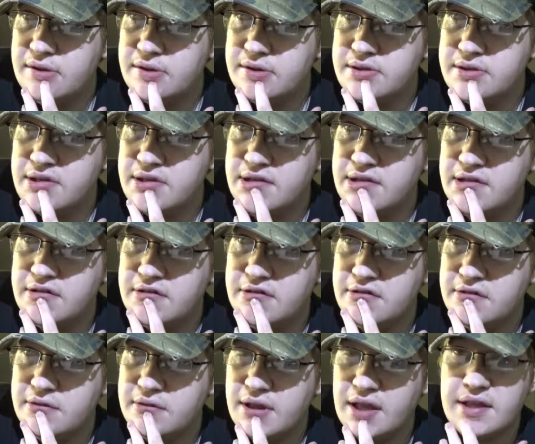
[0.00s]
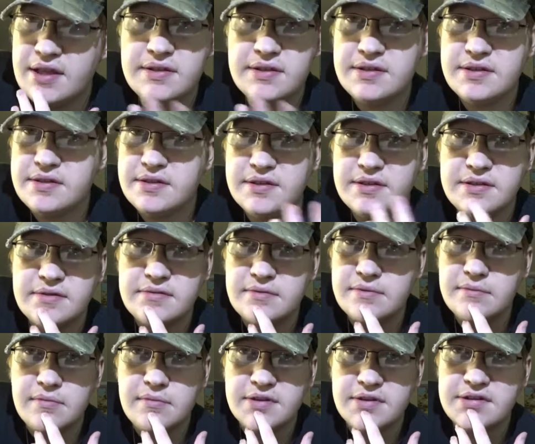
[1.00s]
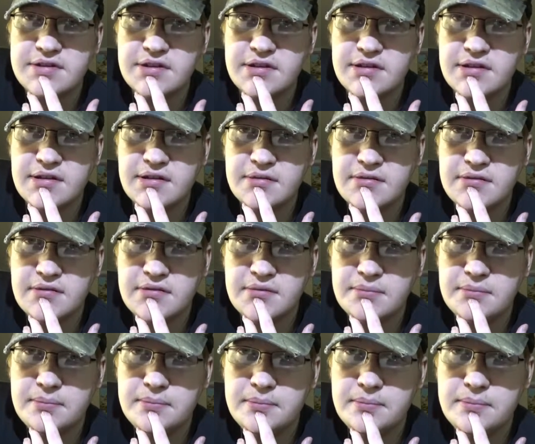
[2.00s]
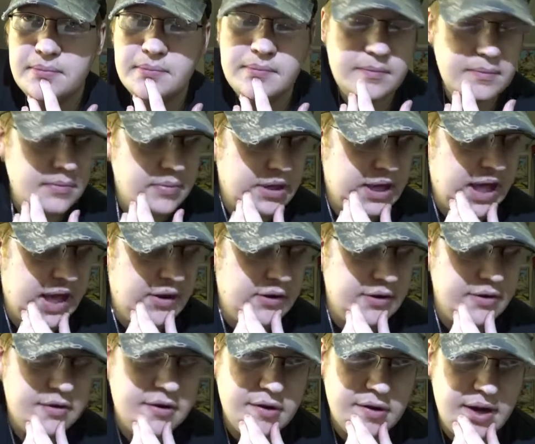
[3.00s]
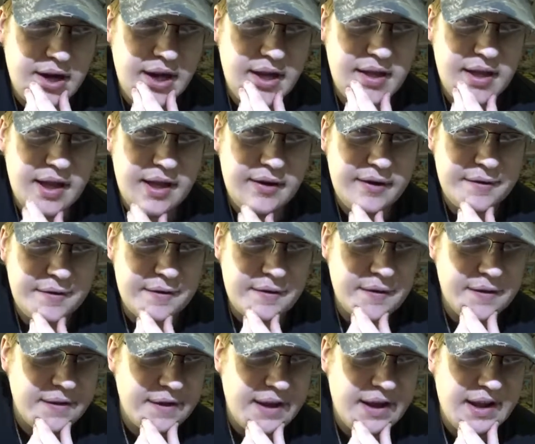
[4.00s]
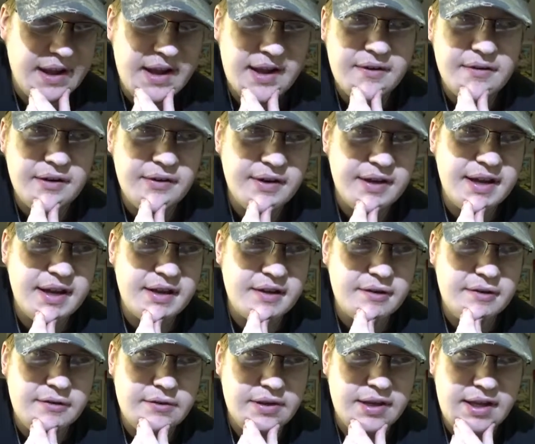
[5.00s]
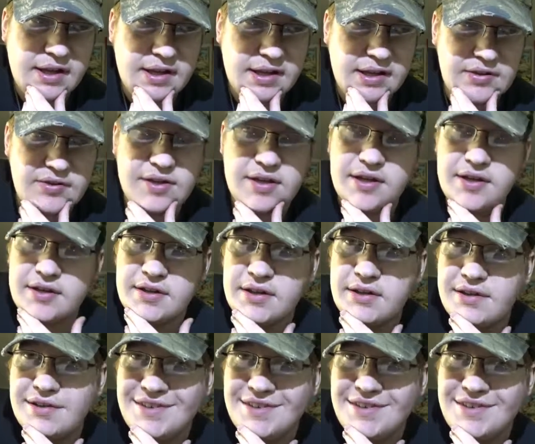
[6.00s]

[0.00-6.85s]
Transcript: So that's just what's on the calendar right now. Other than that, I ain't really got a whole lot going on.